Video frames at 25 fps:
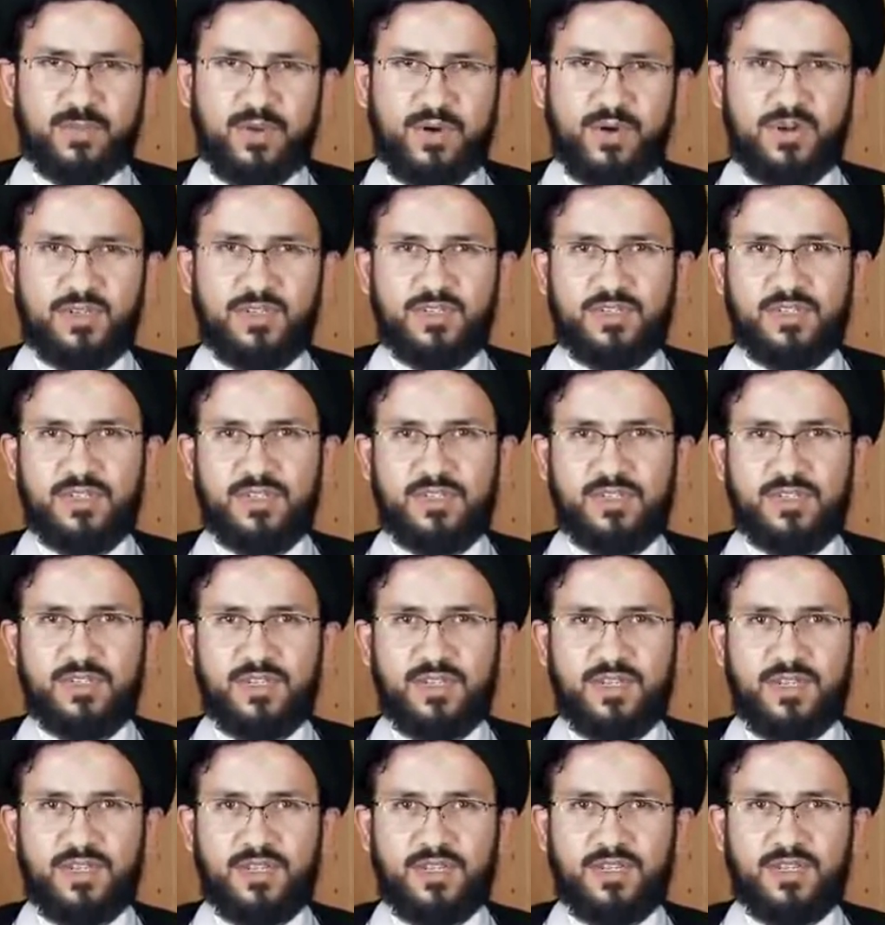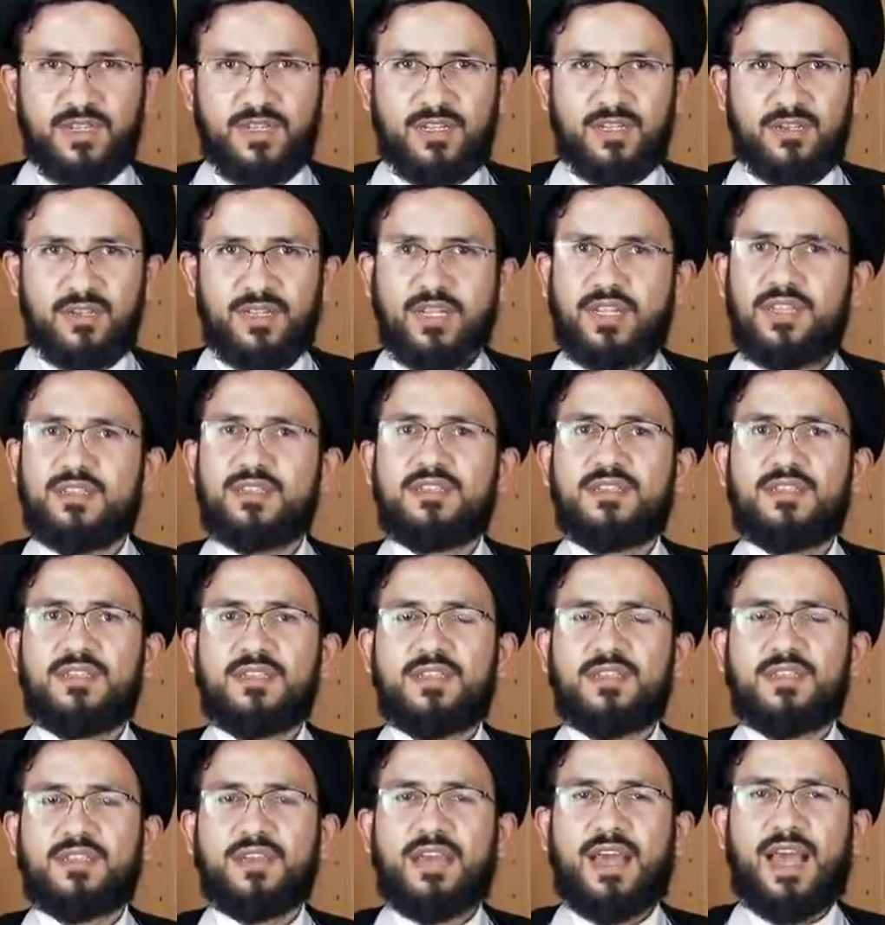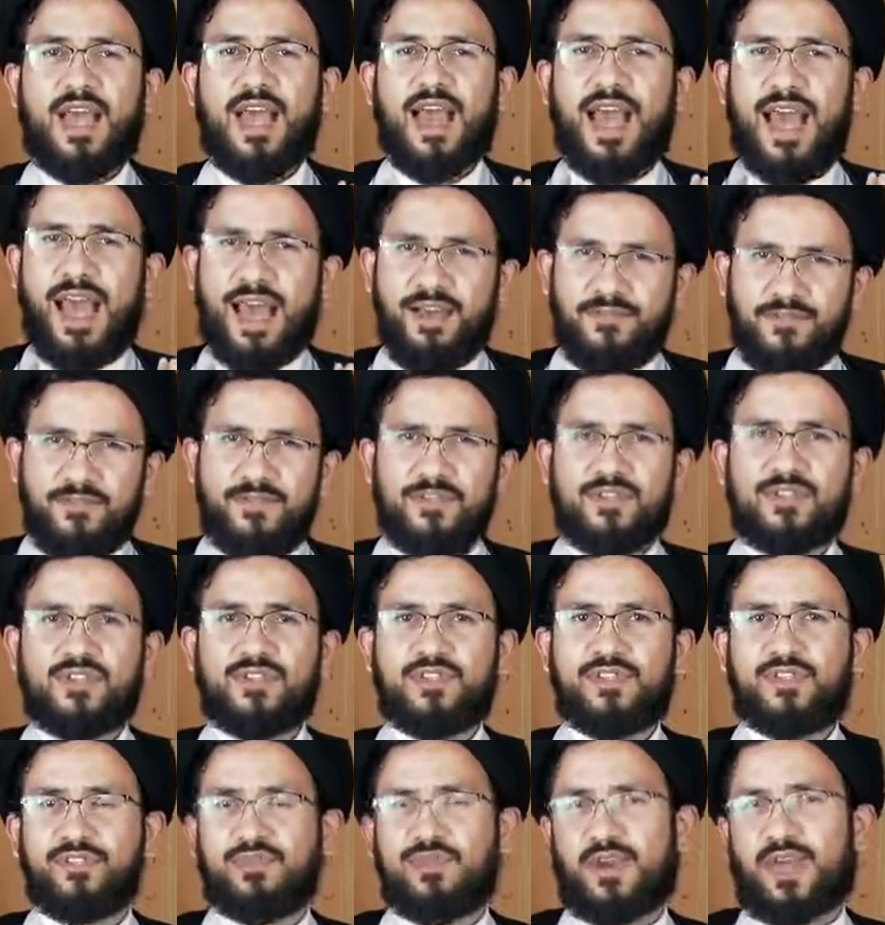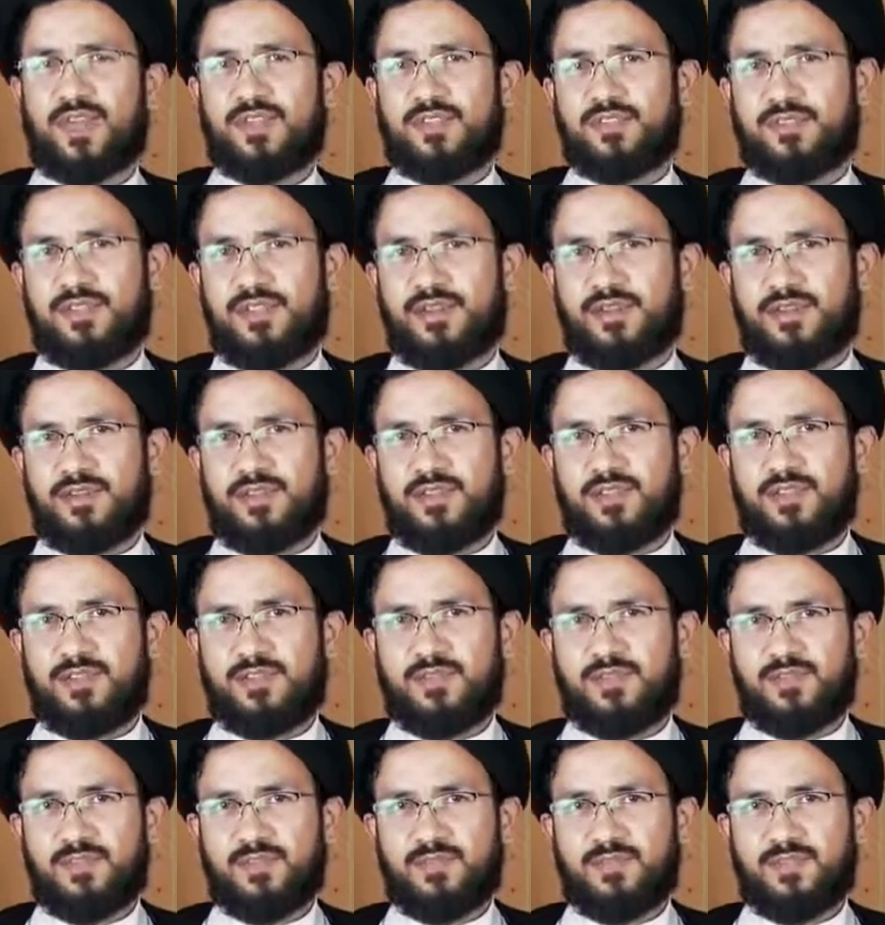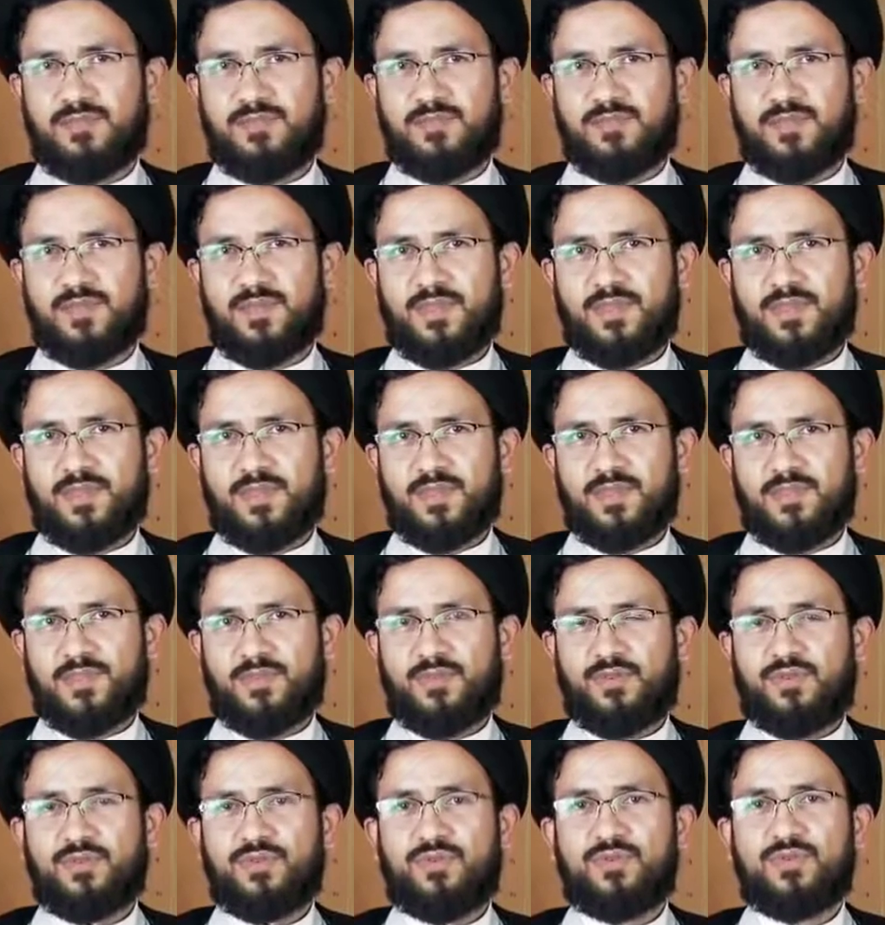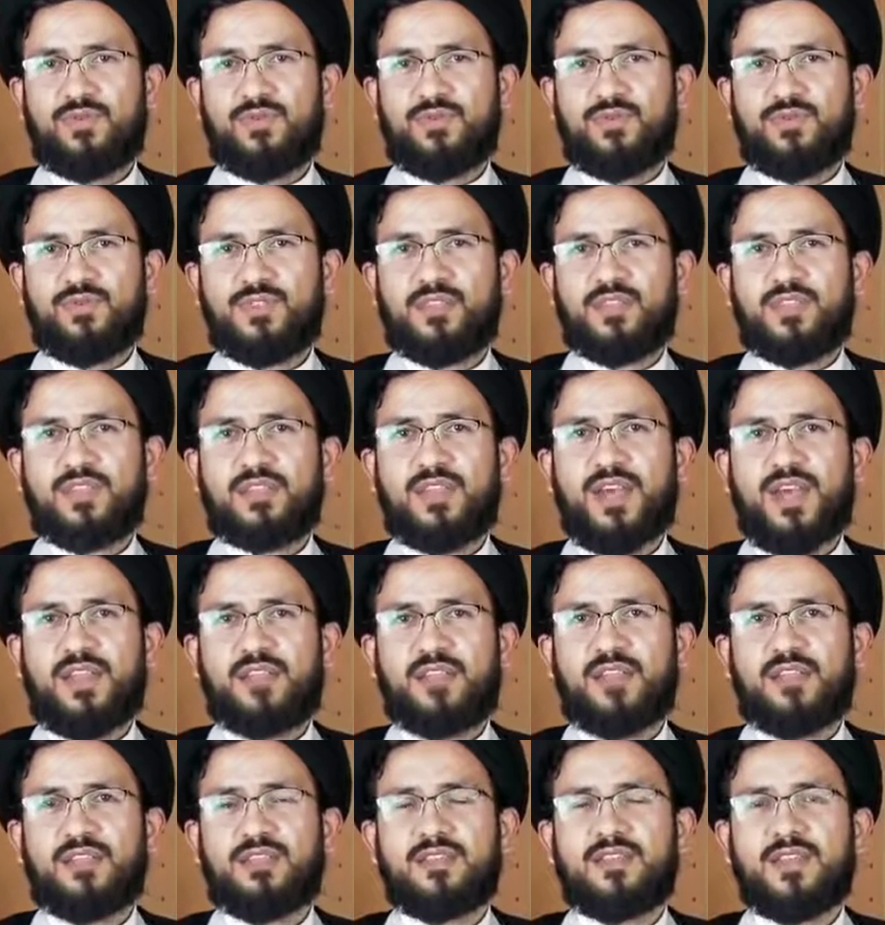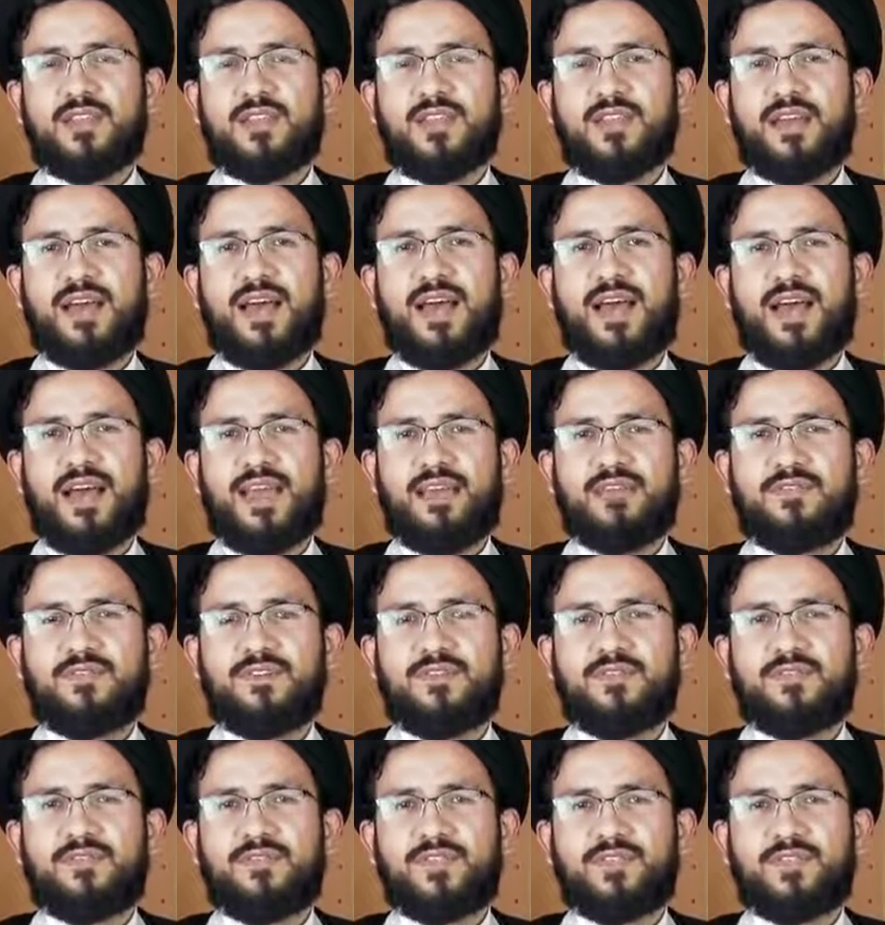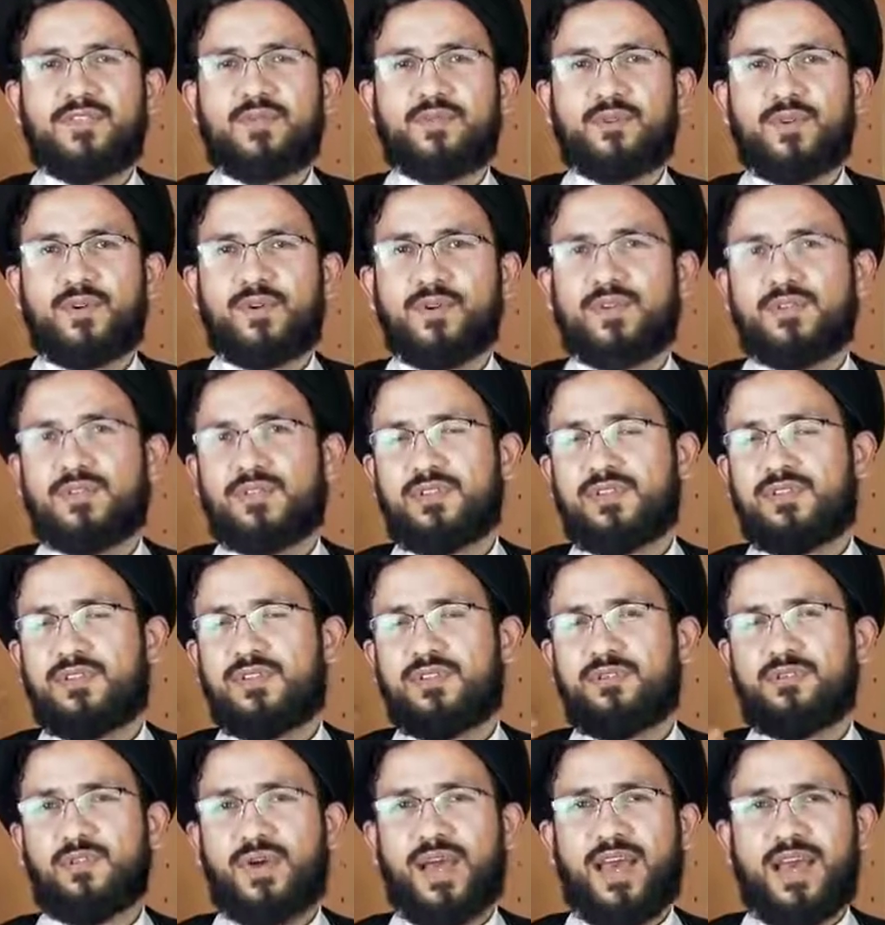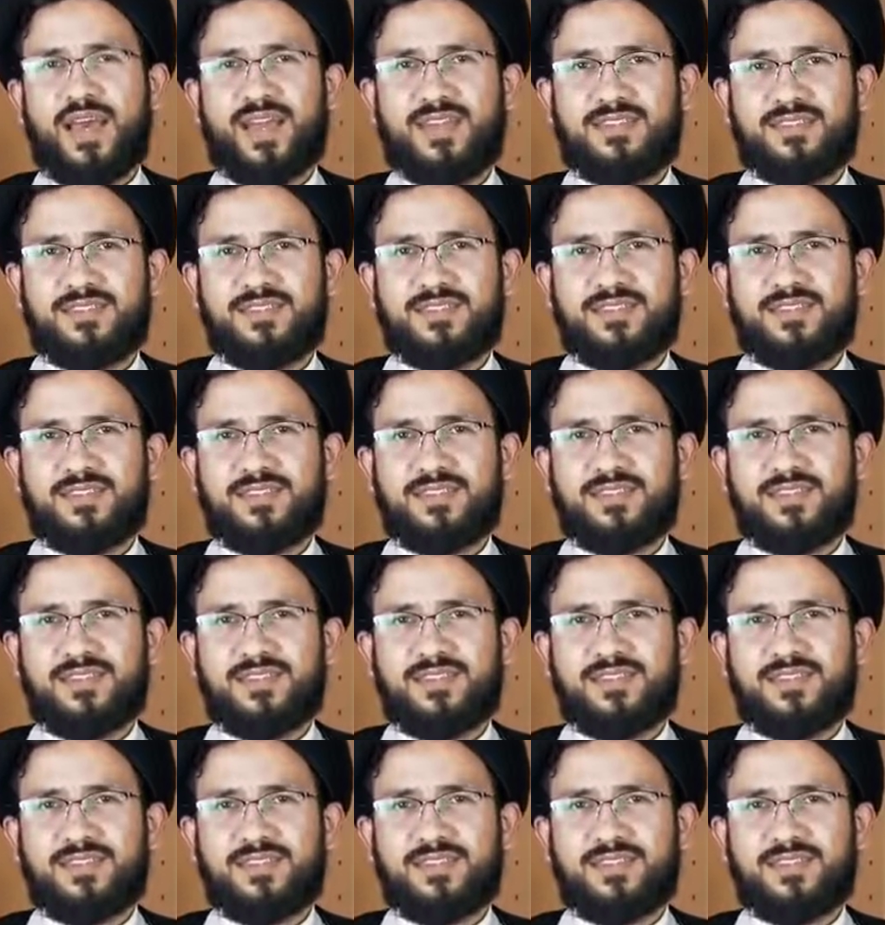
person. You can have this criterion through studying the life of this person in the past.